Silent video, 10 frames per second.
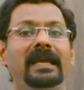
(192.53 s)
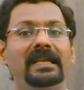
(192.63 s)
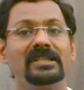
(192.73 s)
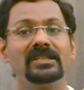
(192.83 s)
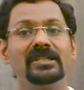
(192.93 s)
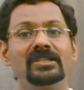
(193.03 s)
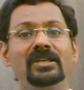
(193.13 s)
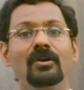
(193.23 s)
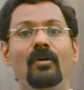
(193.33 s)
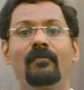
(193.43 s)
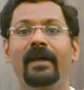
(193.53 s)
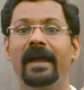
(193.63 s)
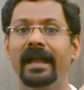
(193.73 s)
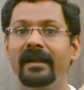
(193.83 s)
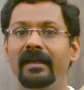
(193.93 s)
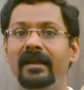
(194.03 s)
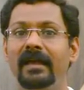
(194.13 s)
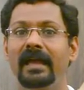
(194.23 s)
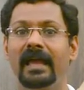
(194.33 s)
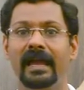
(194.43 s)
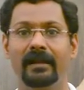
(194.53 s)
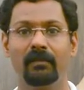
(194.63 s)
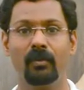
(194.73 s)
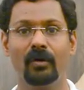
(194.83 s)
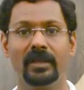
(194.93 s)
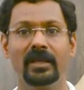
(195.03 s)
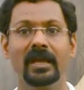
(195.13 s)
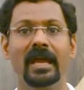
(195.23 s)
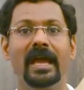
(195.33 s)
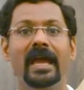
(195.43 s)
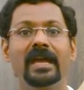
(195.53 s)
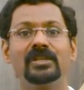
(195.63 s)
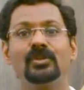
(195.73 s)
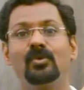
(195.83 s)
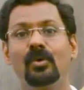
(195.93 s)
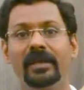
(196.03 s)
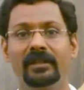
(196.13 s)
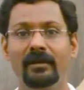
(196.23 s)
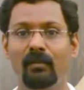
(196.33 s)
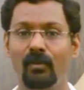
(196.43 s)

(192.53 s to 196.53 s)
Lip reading: consisting of head and a body as shown in the